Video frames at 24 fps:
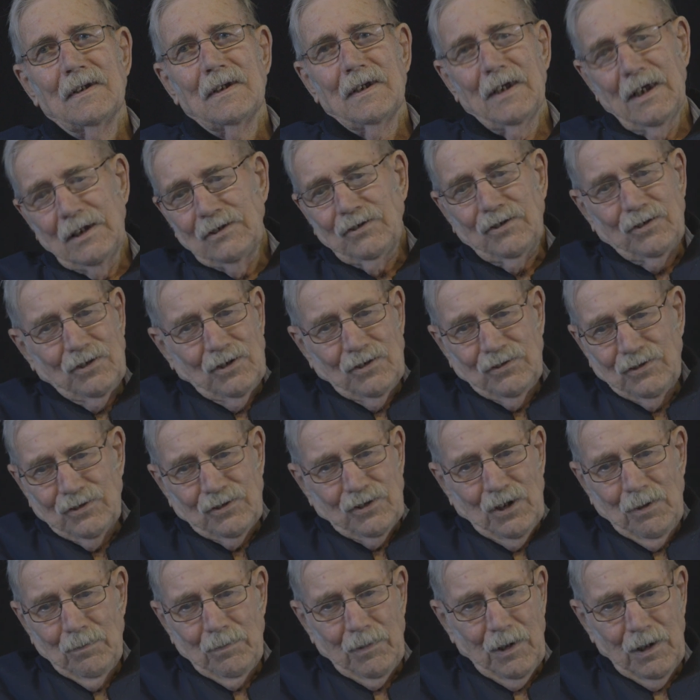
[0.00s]
It's just
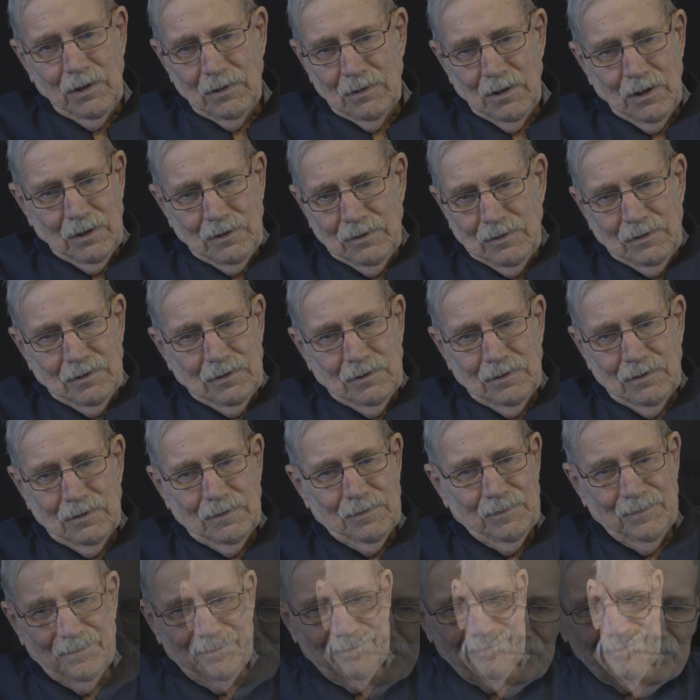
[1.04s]
something that
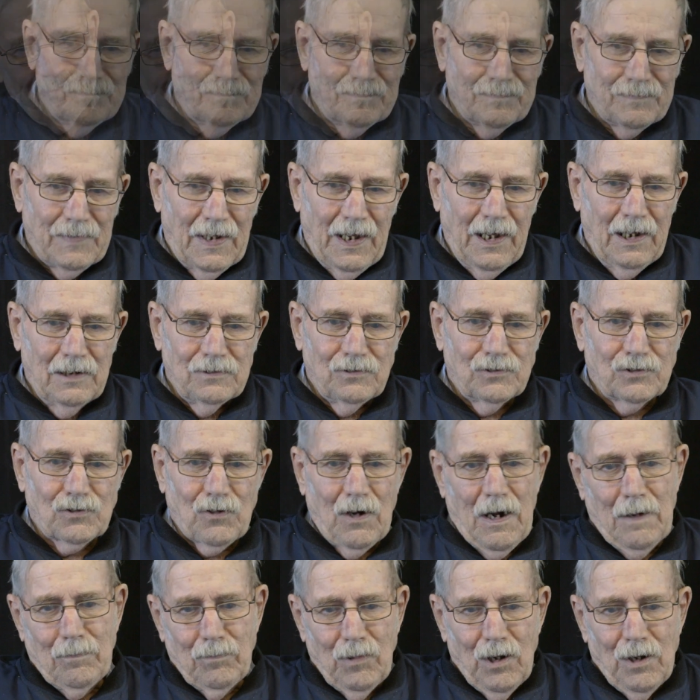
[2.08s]
I had
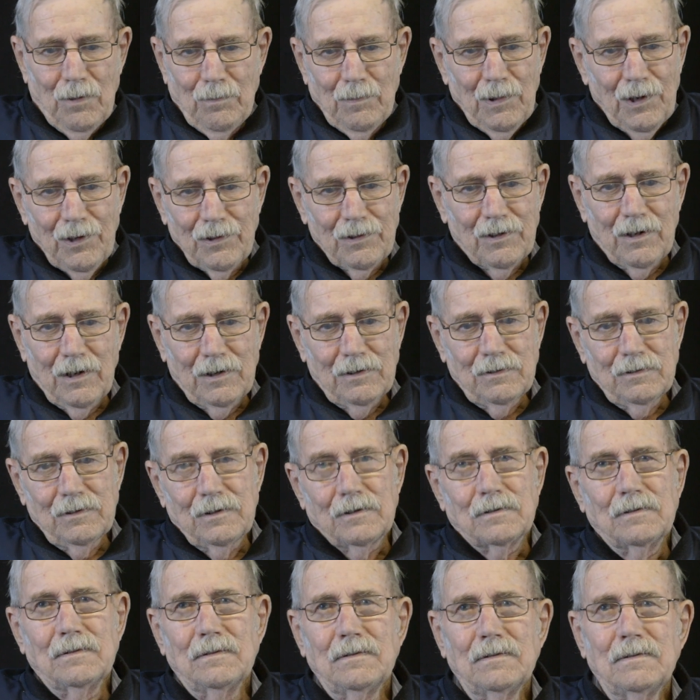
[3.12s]
scrap lumber
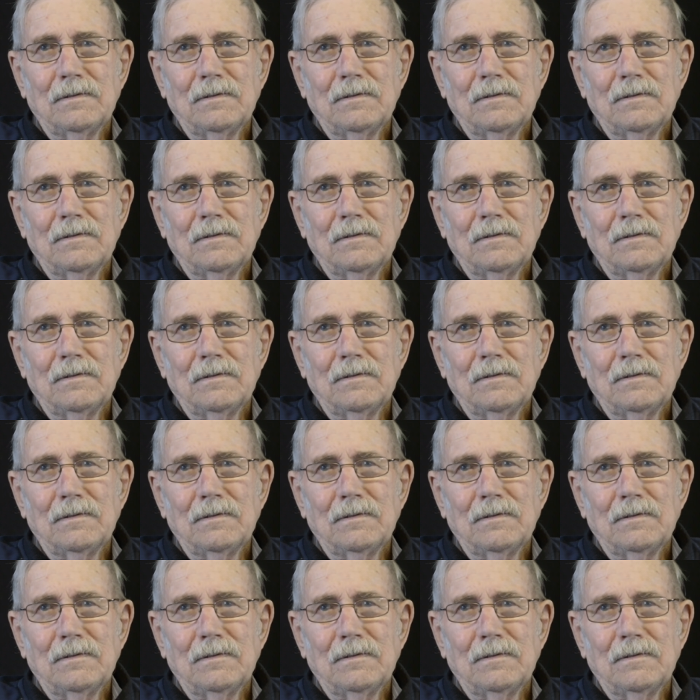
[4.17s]
around.